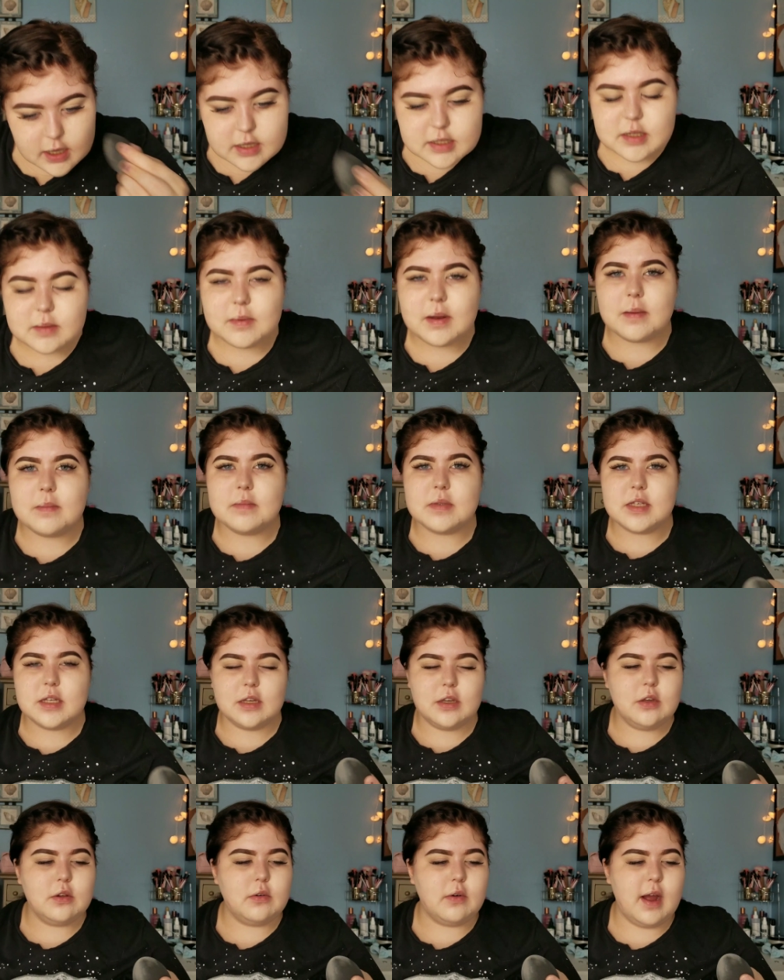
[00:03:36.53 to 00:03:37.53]
Sometimes
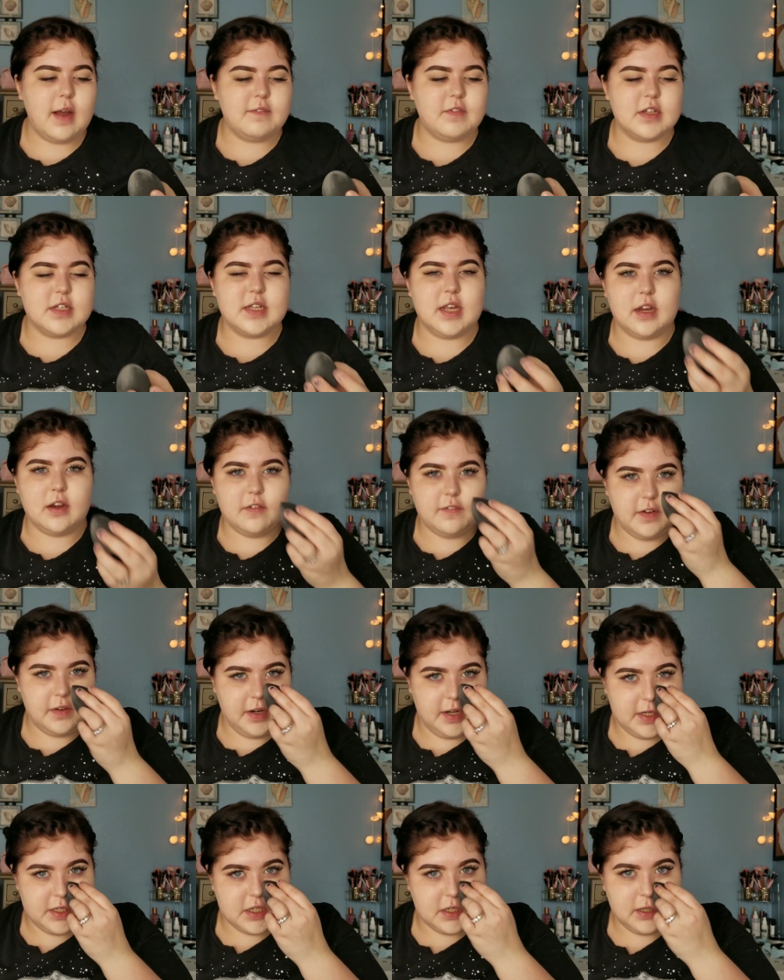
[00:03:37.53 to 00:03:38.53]
you don't have to set your
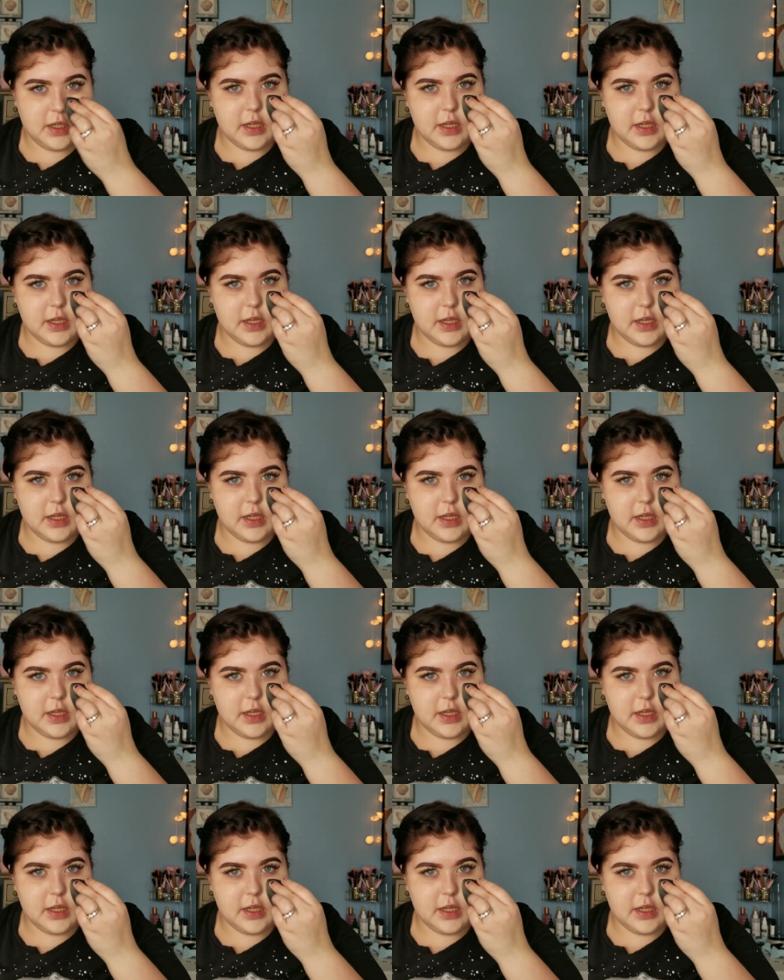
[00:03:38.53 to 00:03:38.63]
foundation.